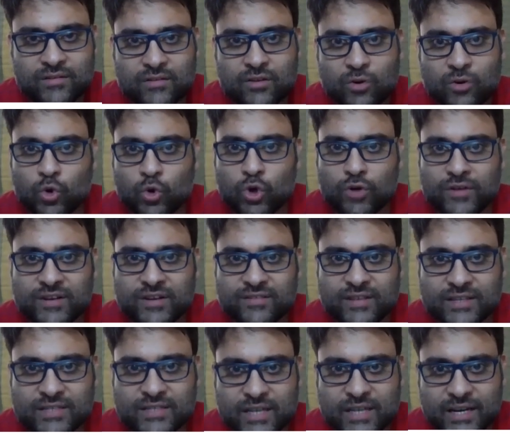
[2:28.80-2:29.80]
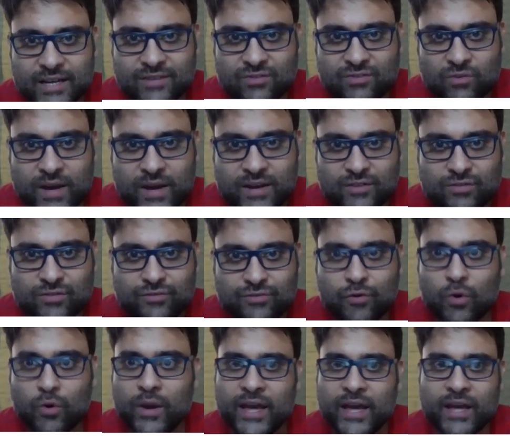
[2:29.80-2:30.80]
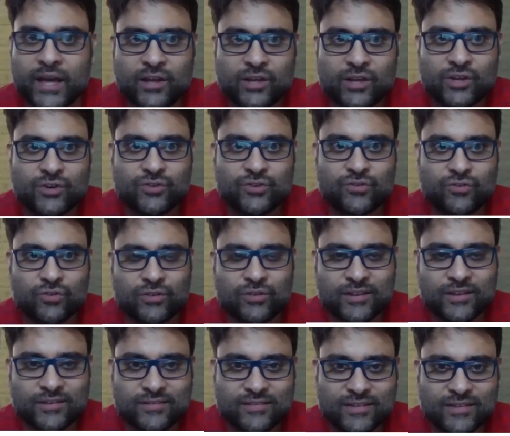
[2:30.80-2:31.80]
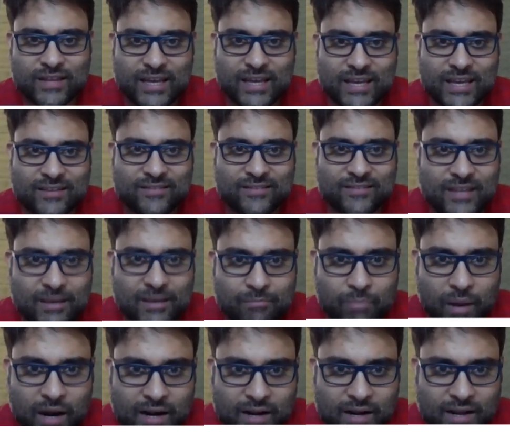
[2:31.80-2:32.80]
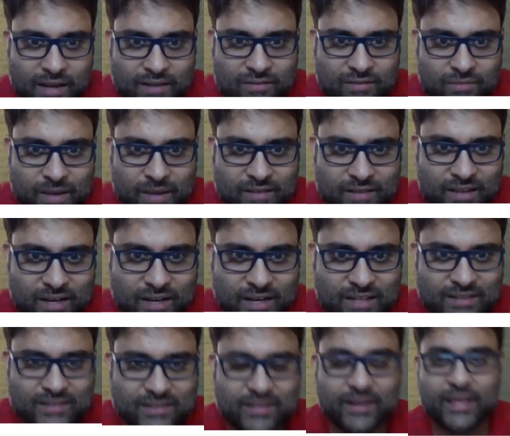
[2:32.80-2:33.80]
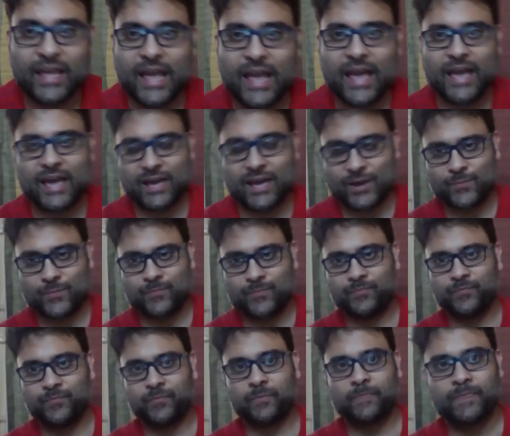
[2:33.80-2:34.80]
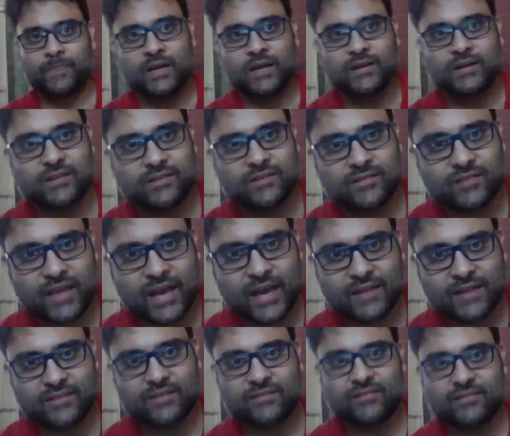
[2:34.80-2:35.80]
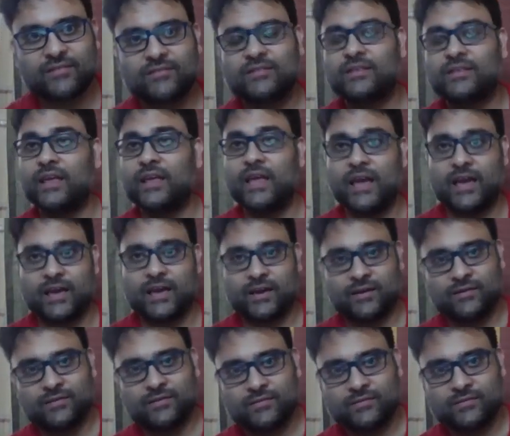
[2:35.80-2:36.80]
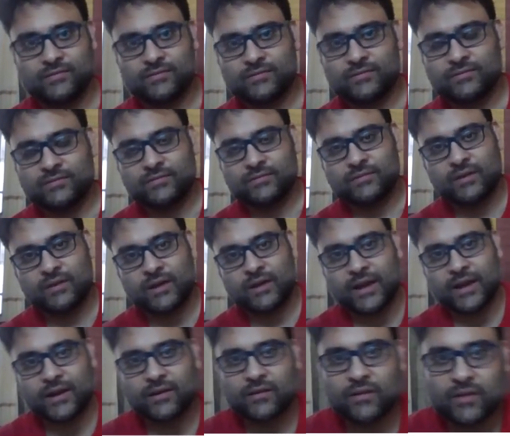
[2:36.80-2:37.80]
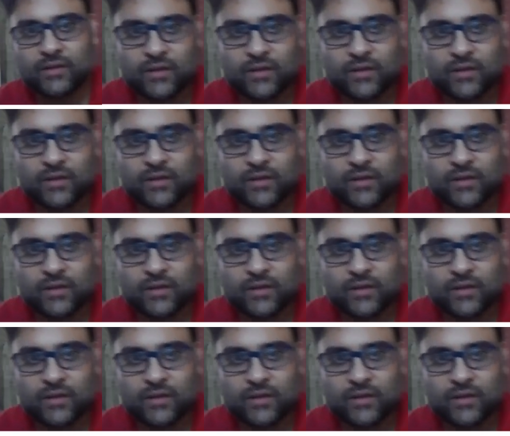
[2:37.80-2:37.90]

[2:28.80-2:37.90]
Root over 16A square is 4A. So this EC part is basically 3A. This is A, this is 3A. Correct?